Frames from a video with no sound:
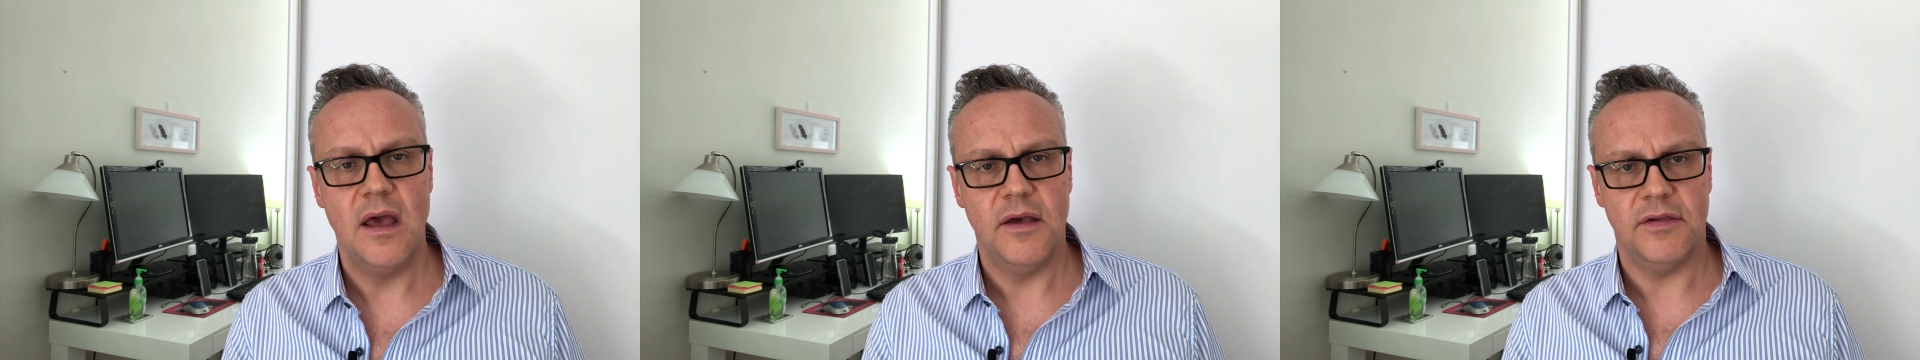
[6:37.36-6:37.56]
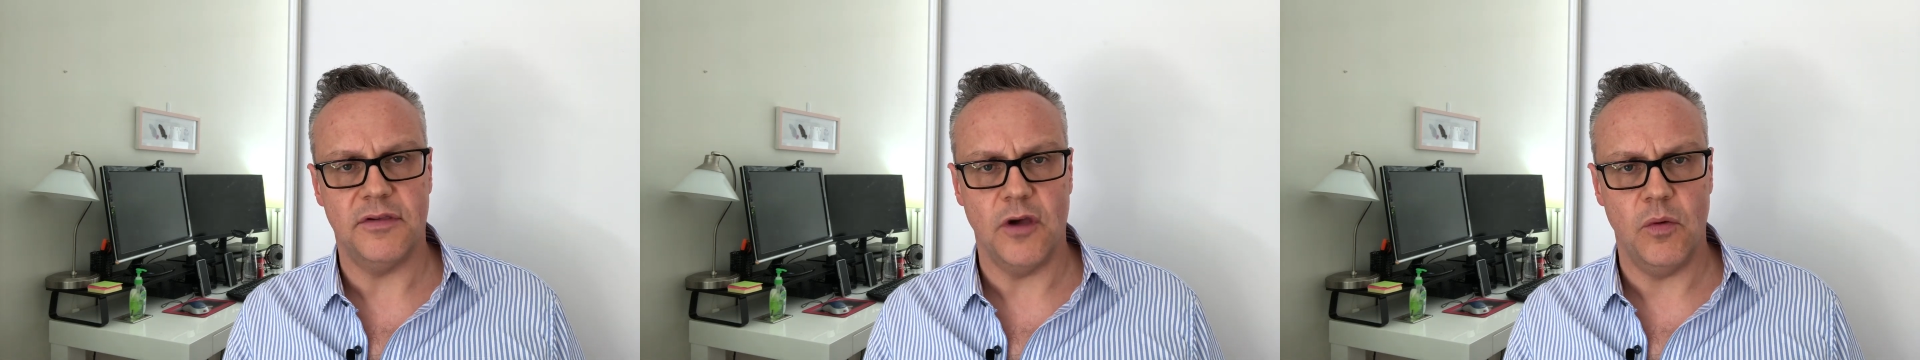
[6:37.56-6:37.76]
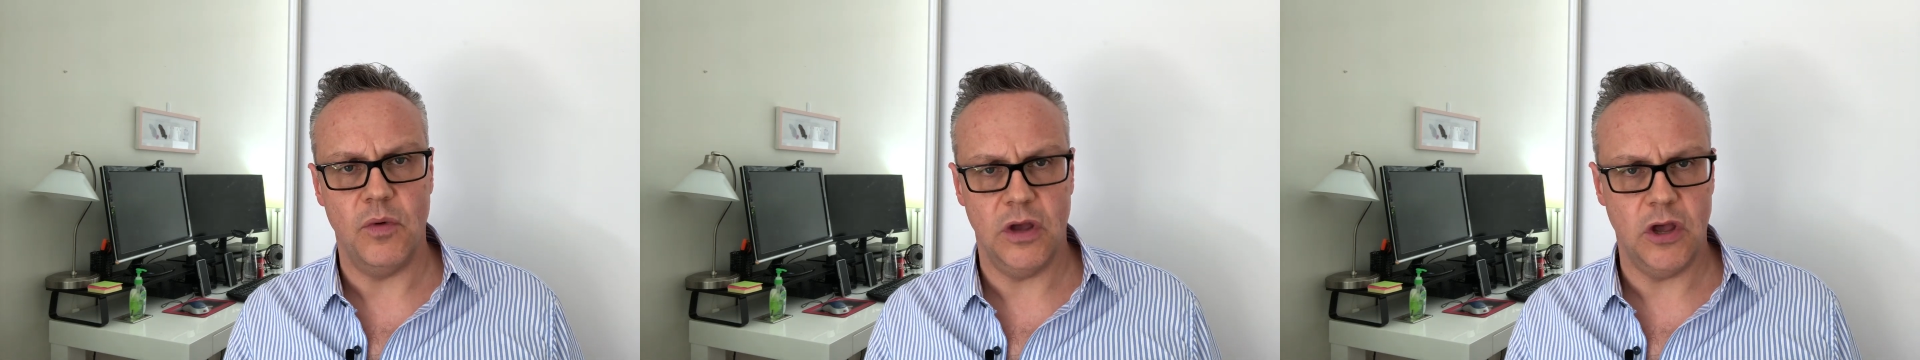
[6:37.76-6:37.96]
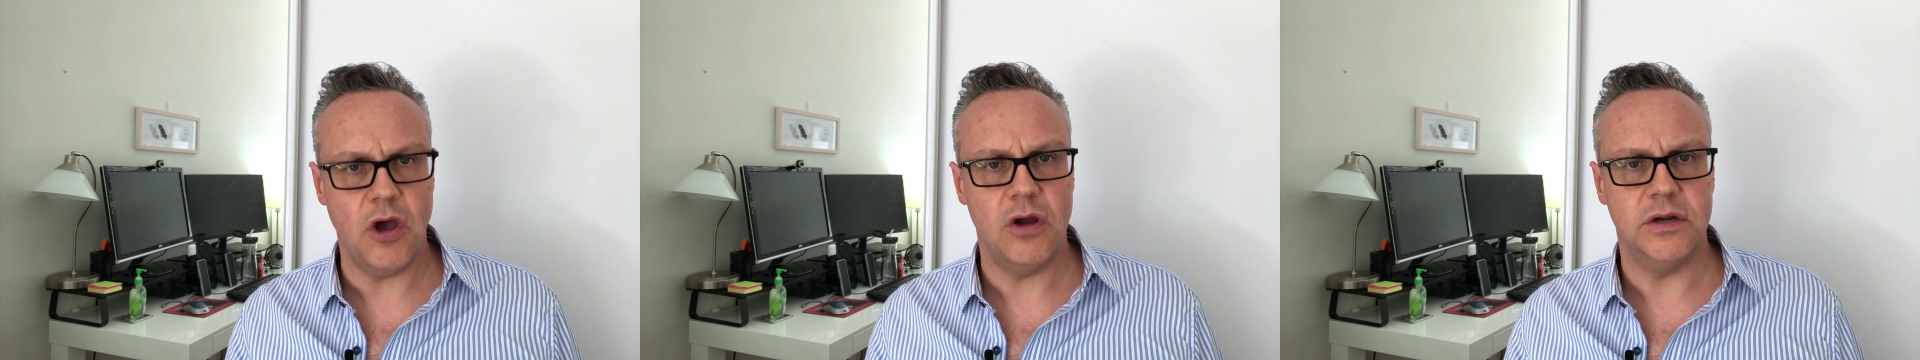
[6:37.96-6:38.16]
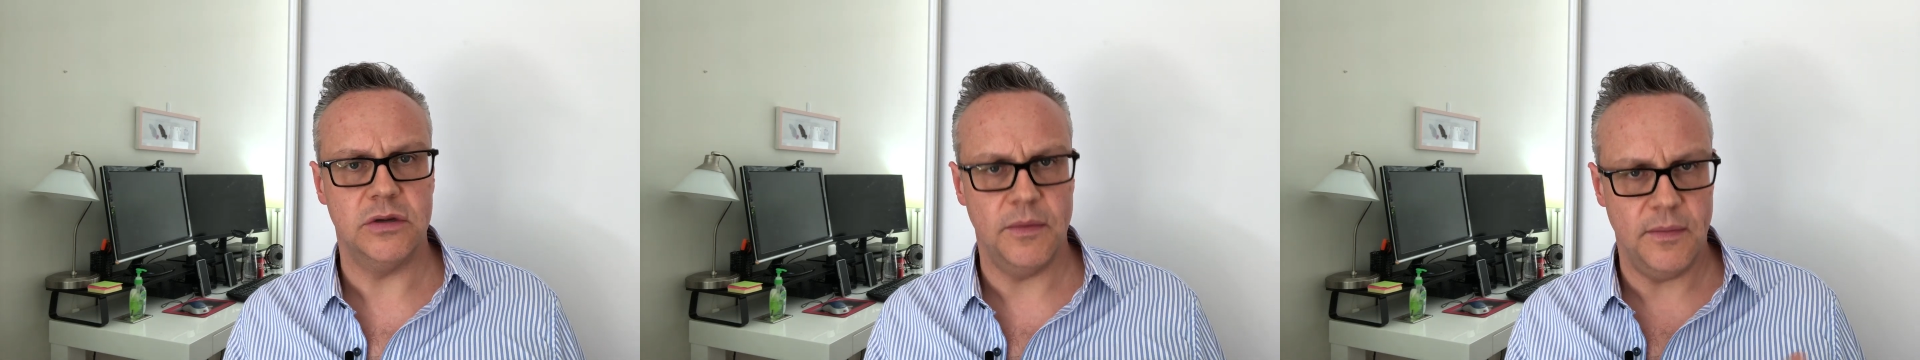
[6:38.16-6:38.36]
So we're
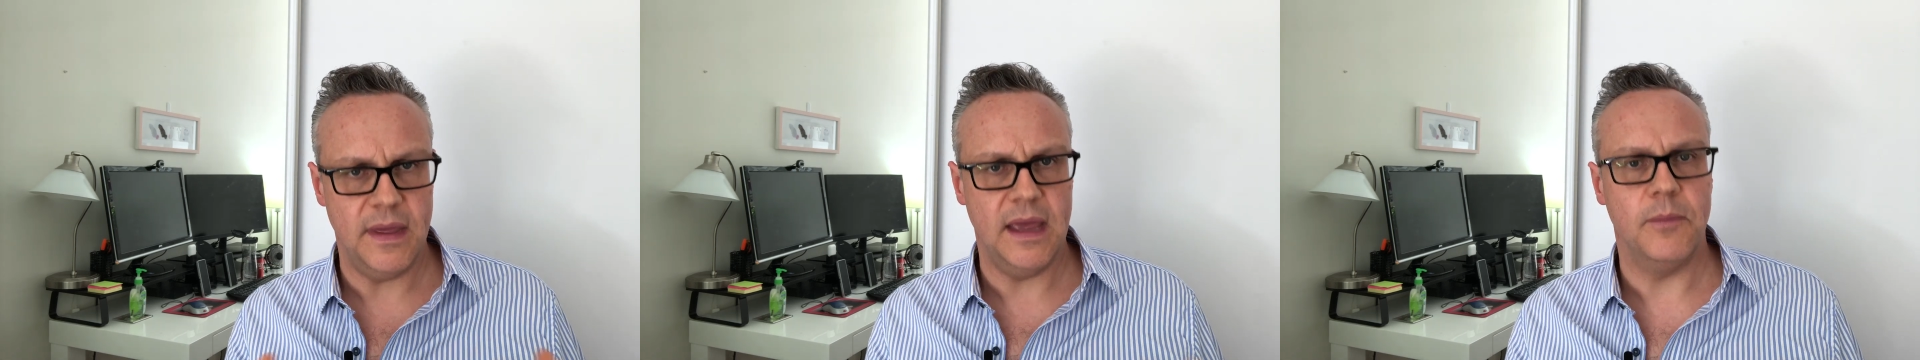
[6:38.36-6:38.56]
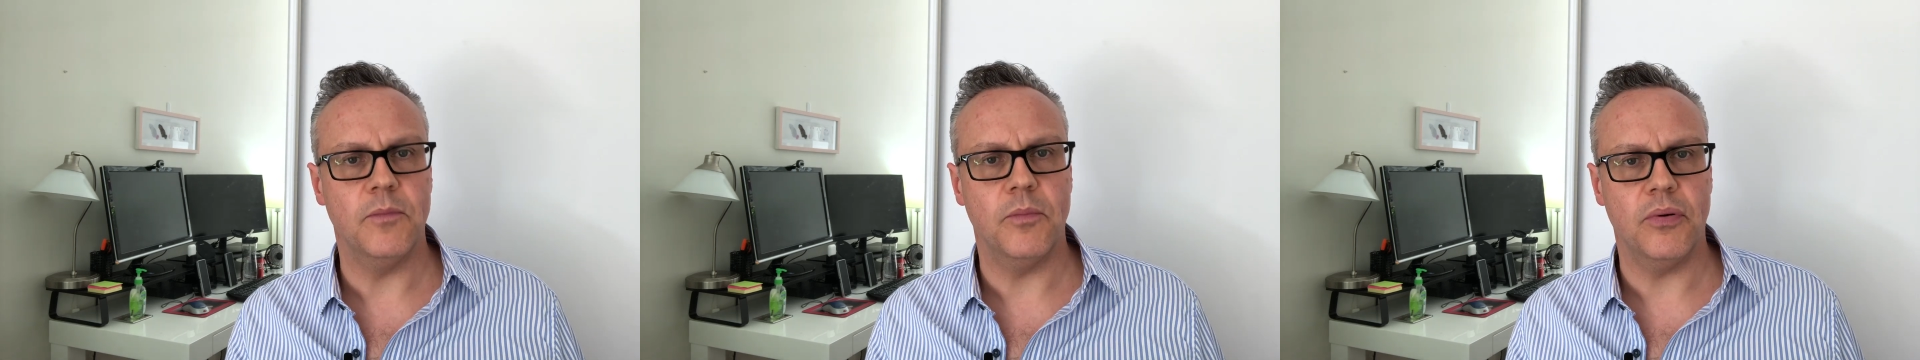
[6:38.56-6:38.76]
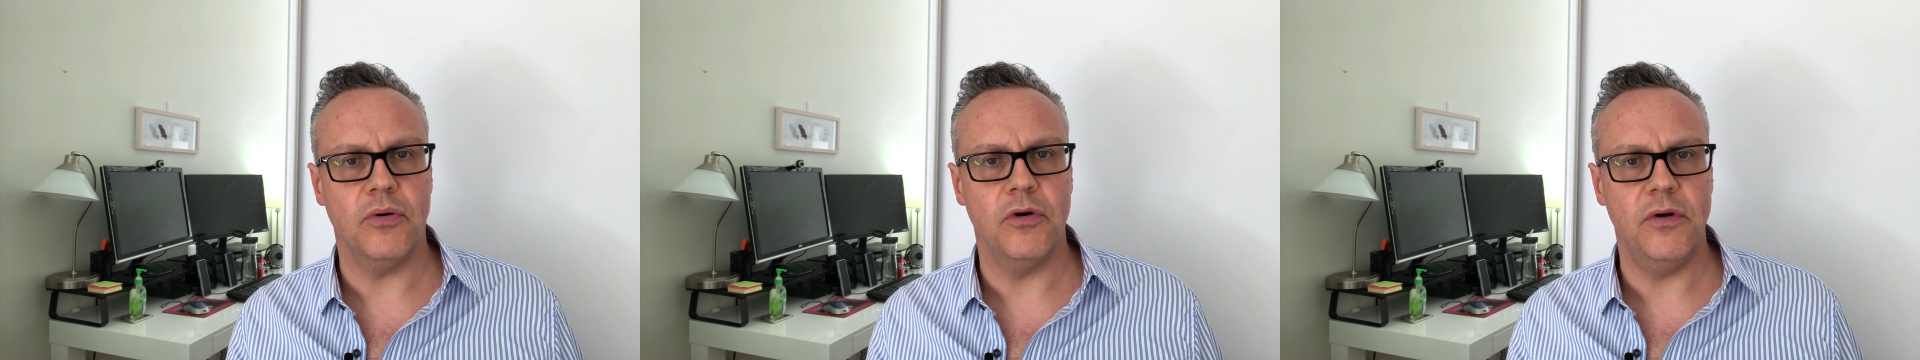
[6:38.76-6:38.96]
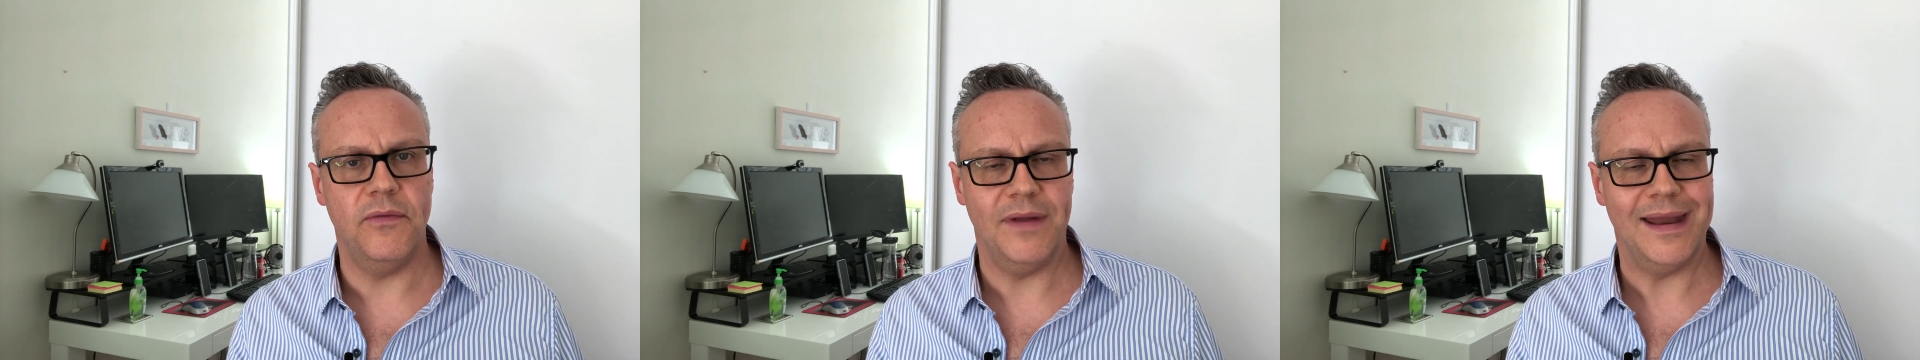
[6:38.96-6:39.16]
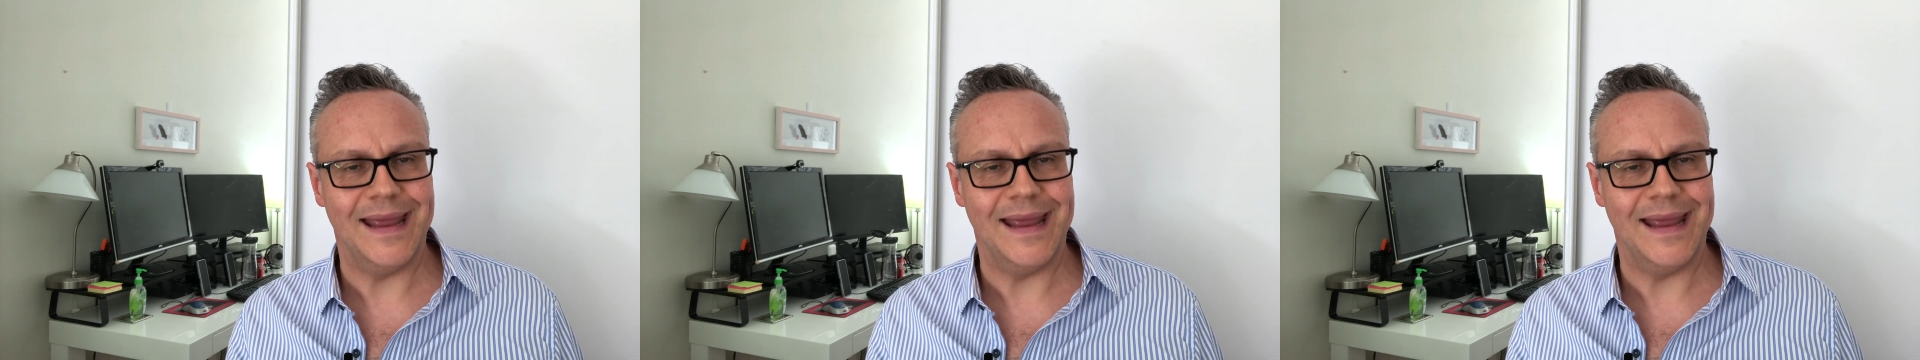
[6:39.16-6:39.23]
going to improve and